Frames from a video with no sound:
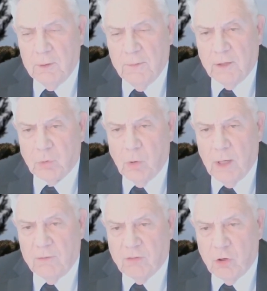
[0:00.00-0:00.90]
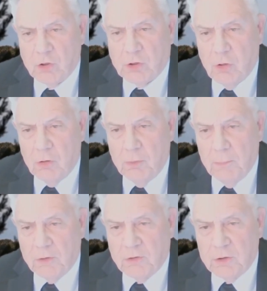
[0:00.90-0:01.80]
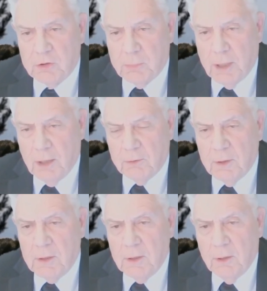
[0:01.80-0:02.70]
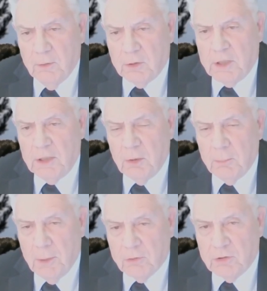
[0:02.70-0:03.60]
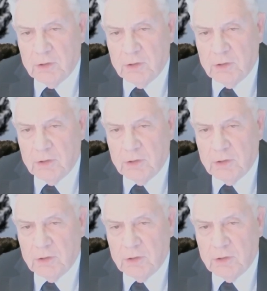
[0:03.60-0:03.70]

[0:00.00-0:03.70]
that's where I first heard the message about the kingdom message.